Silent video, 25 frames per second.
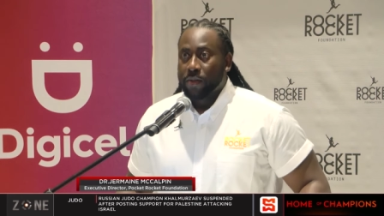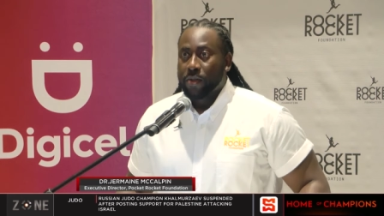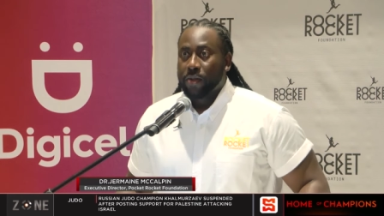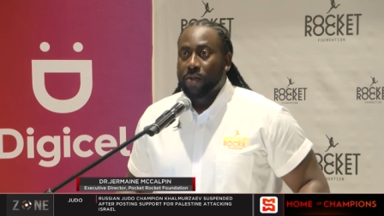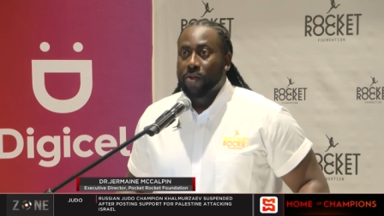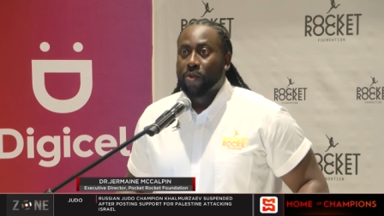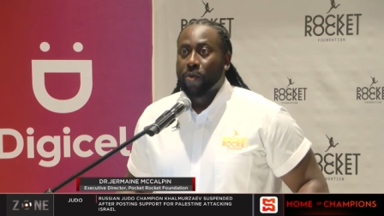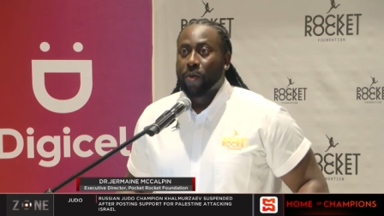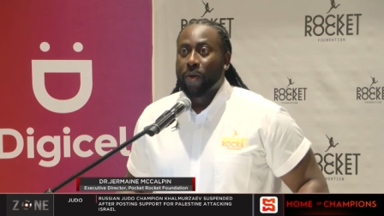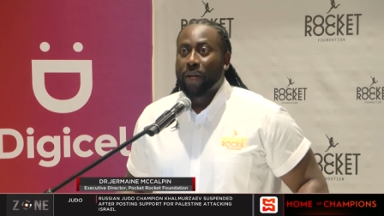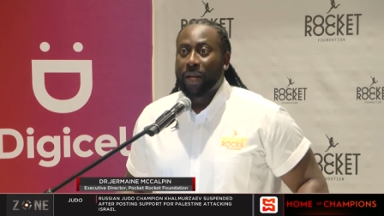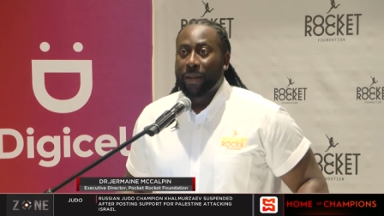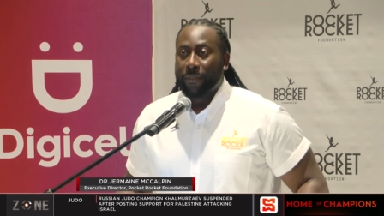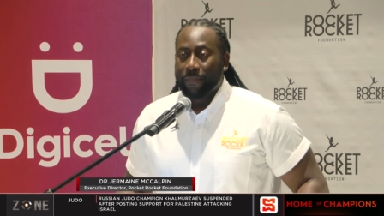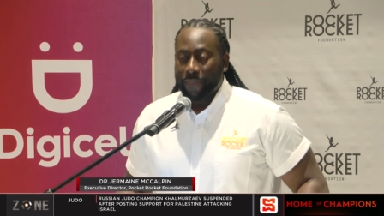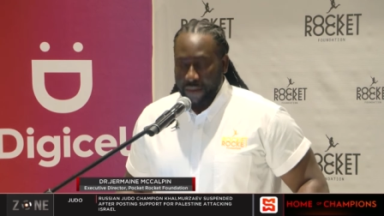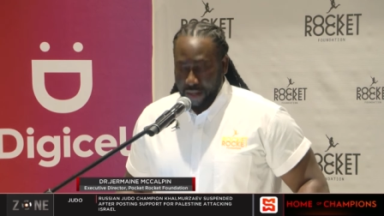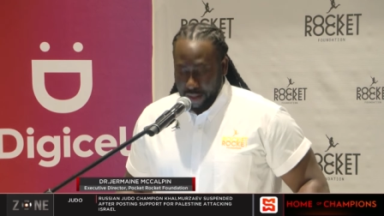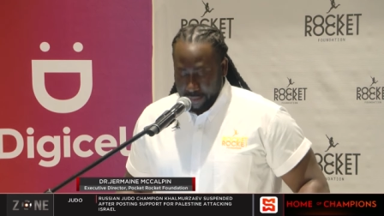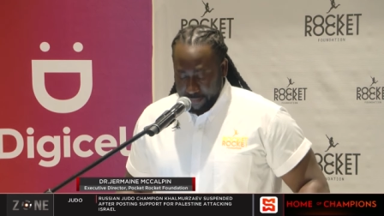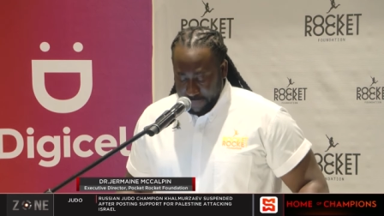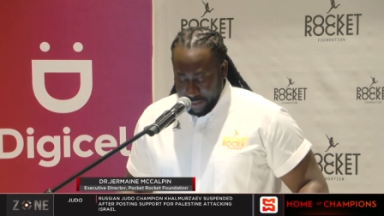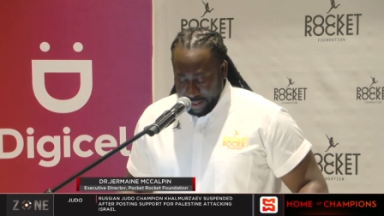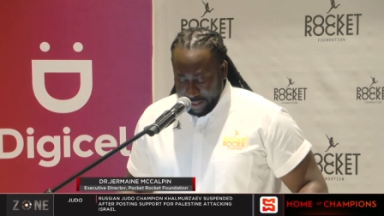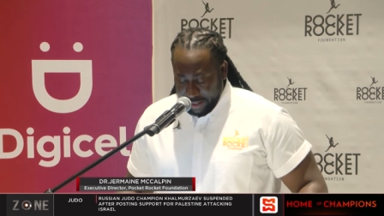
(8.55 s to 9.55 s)
to dream
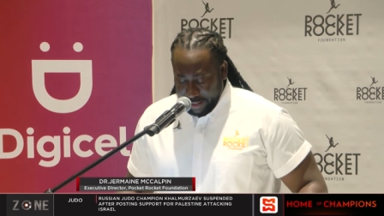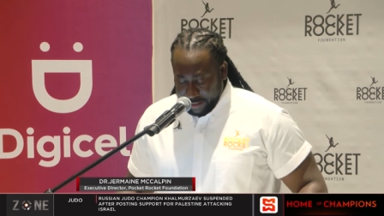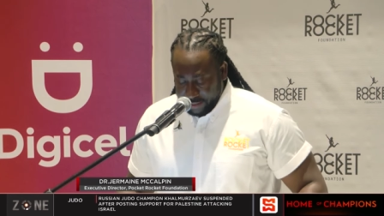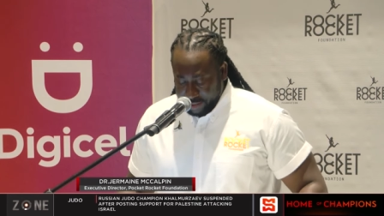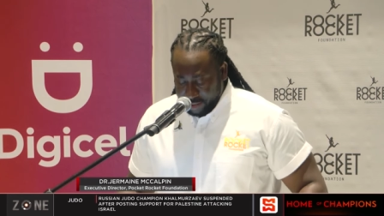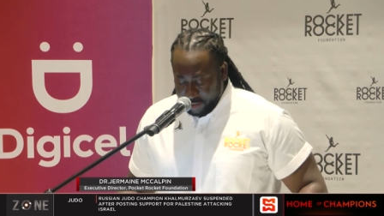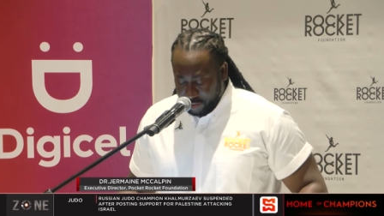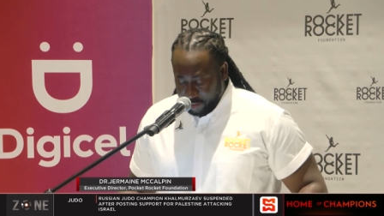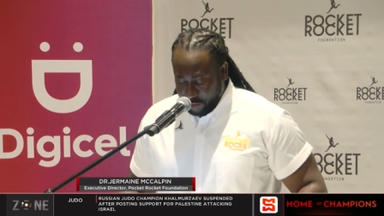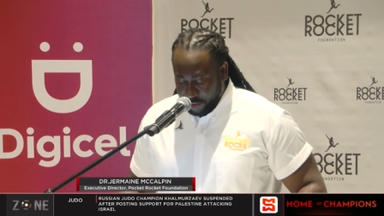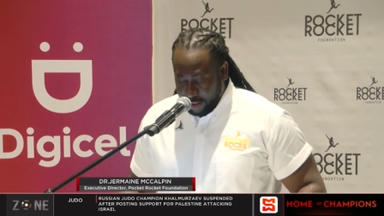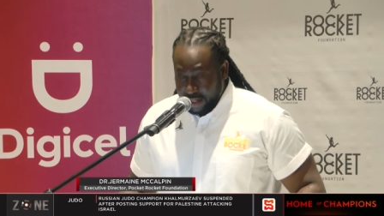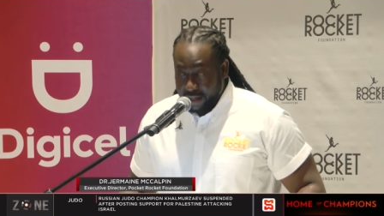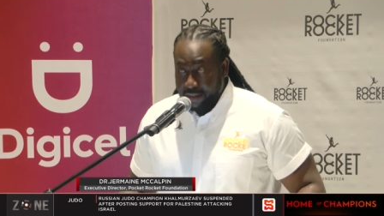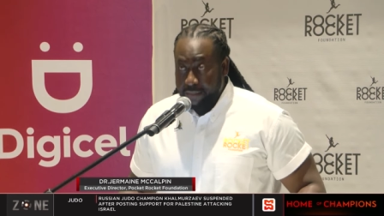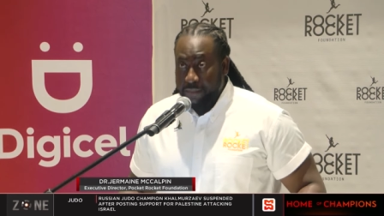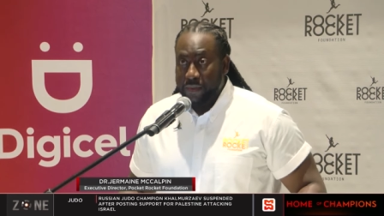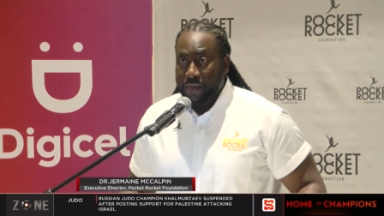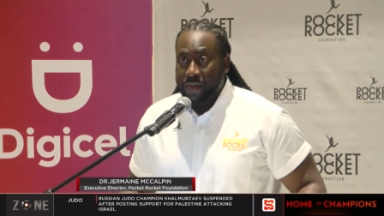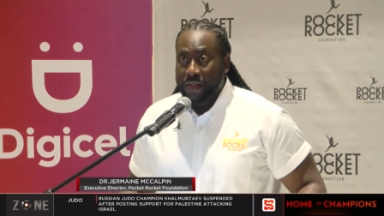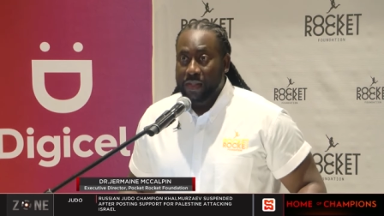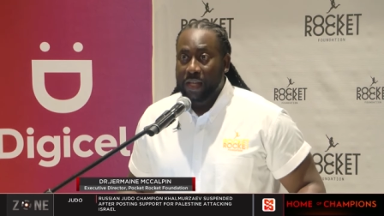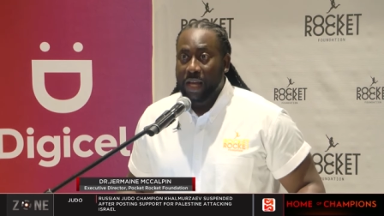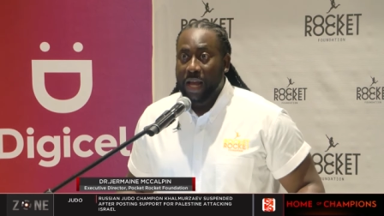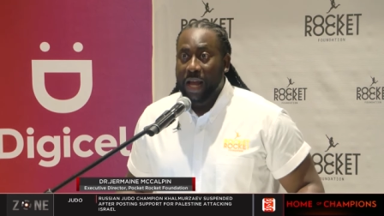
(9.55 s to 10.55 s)
their biggest
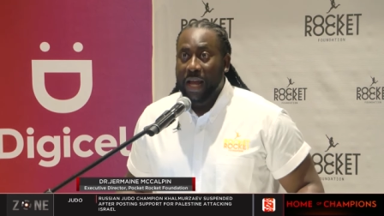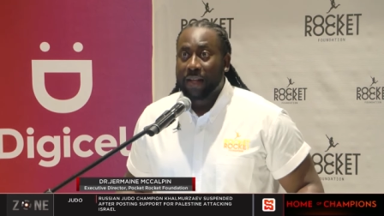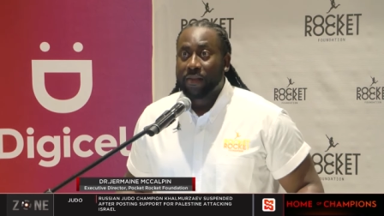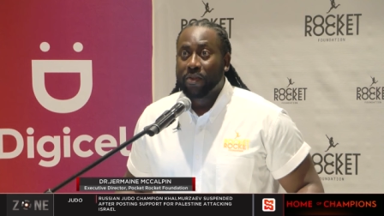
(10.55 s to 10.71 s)
dreams,